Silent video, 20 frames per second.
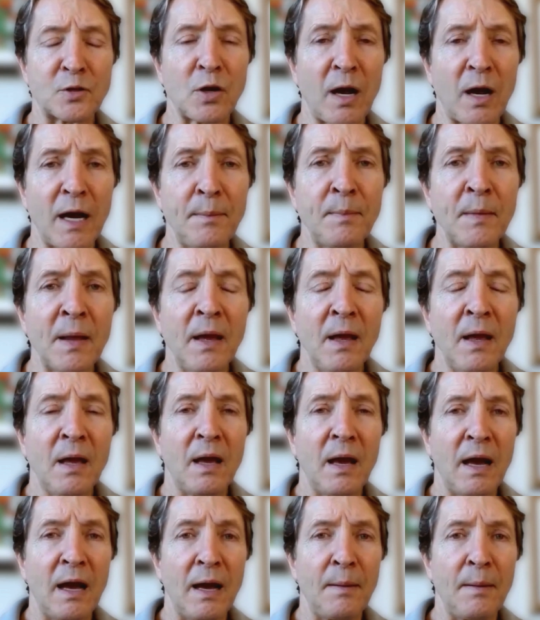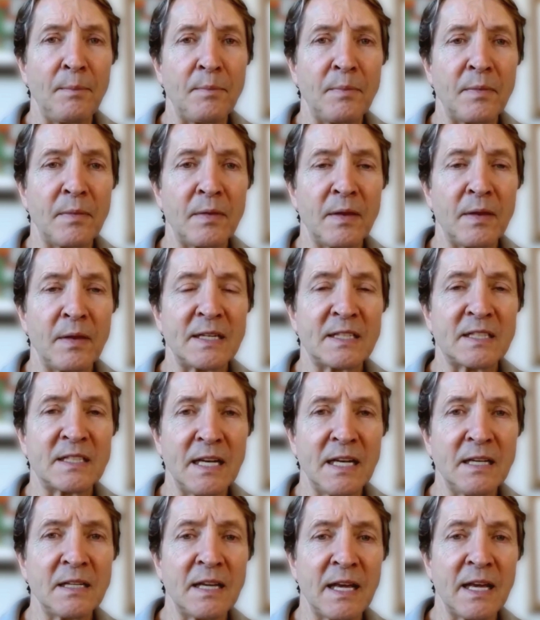tribe. They
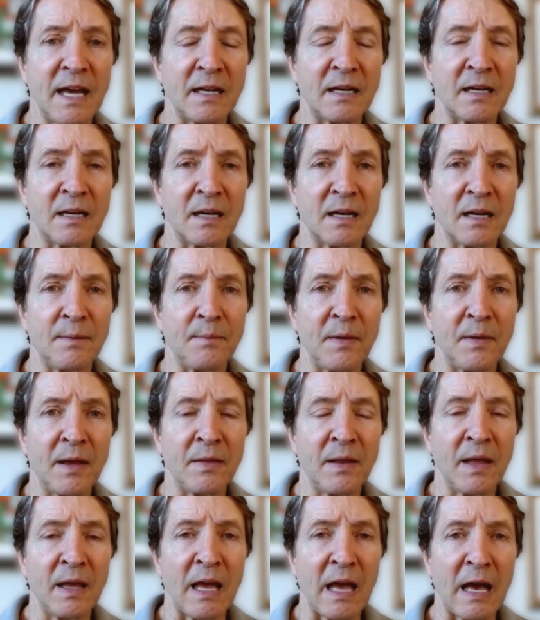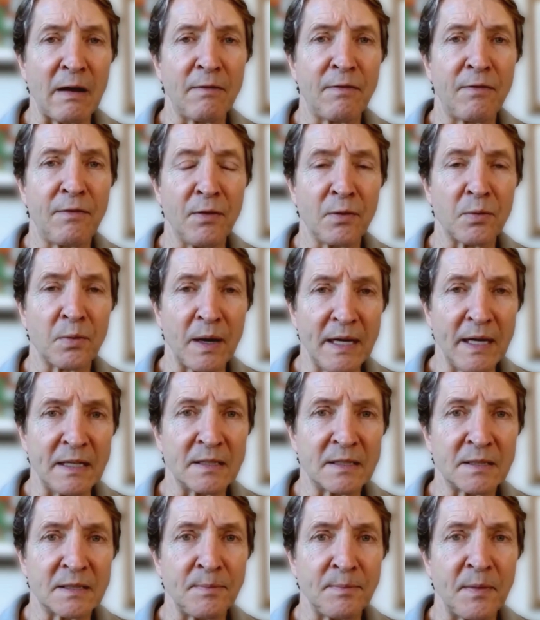stayed in Canada and they have full
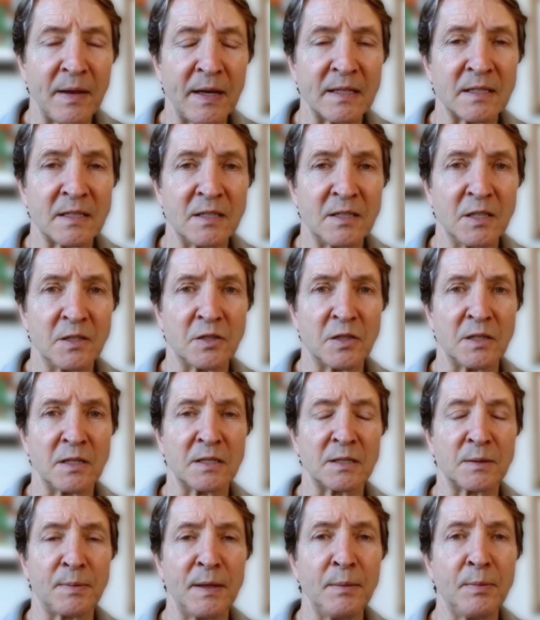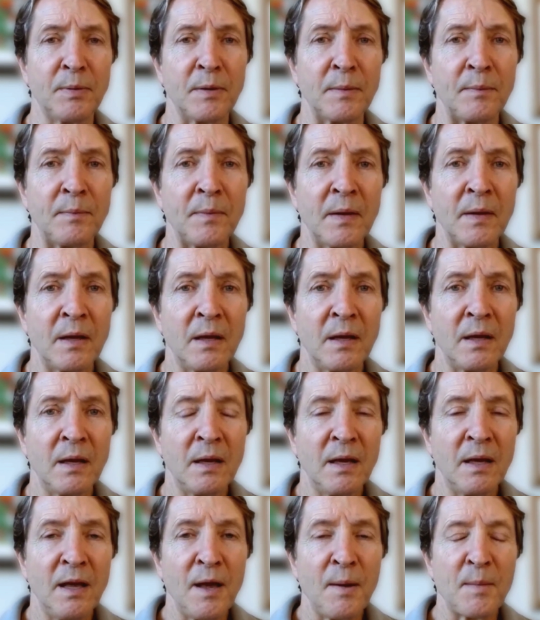rights as Indigenous people.
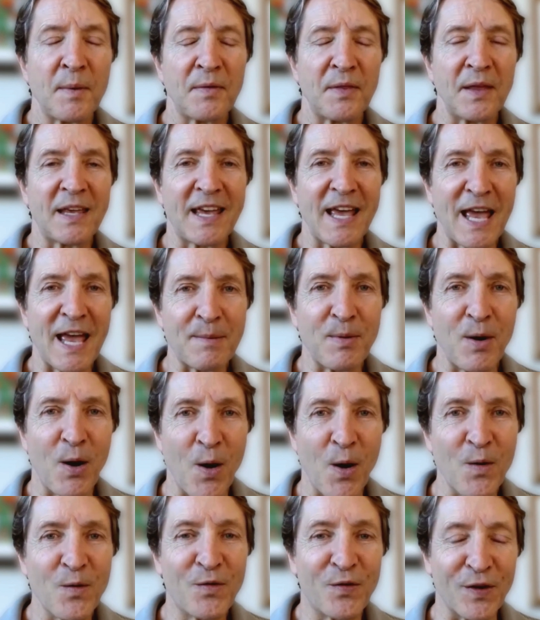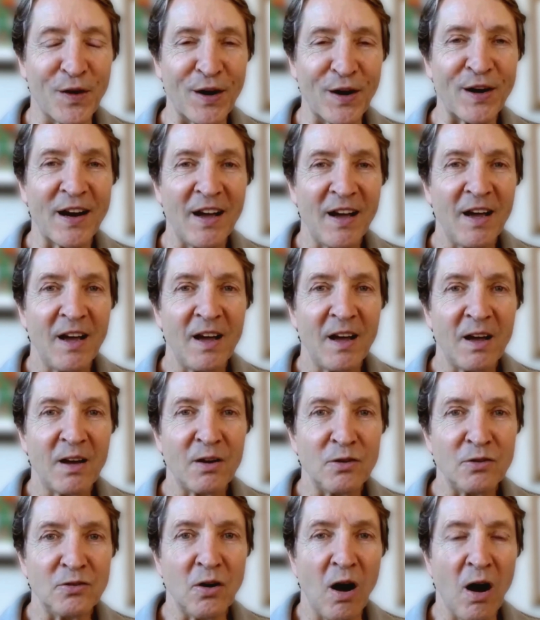But they came over
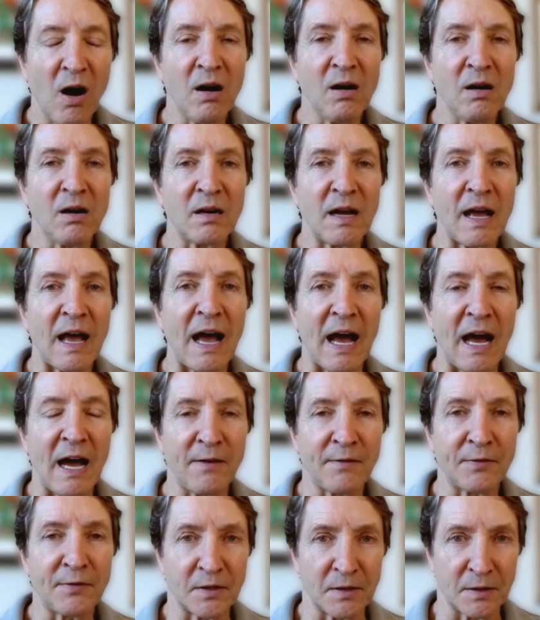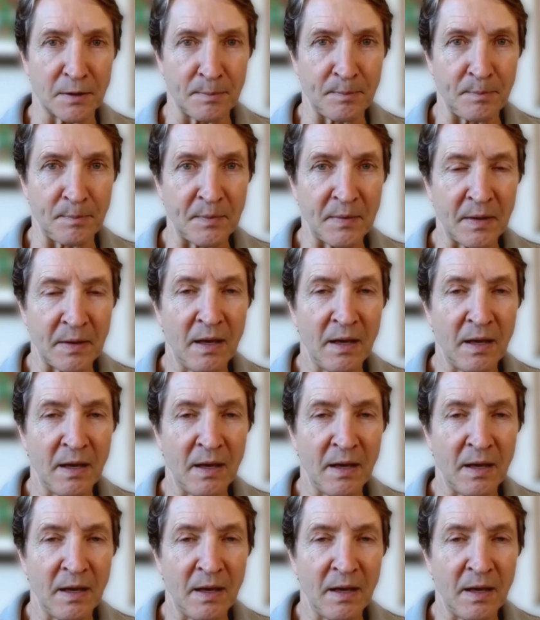long after